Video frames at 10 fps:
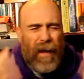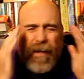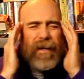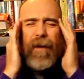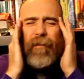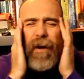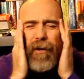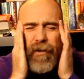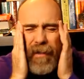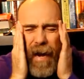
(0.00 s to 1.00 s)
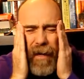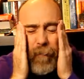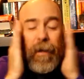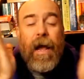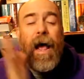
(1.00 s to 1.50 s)
I could never understand
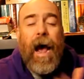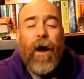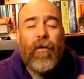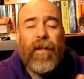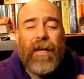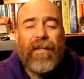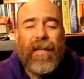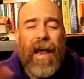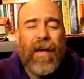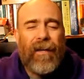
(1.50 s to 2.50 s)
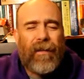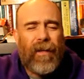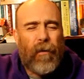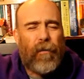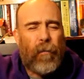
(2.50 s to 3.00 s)
them. And how are they saying that
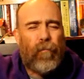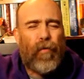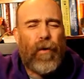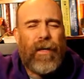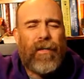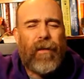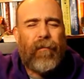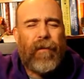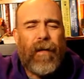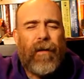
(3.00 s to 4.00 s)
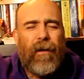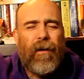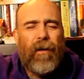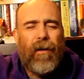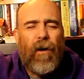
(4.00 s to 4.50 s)
they're the priest of the
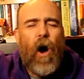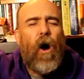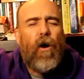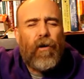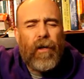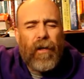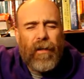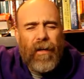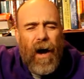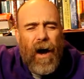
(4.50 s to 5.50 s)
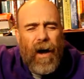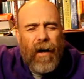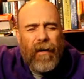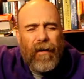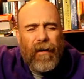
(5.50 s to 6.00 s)
all good God?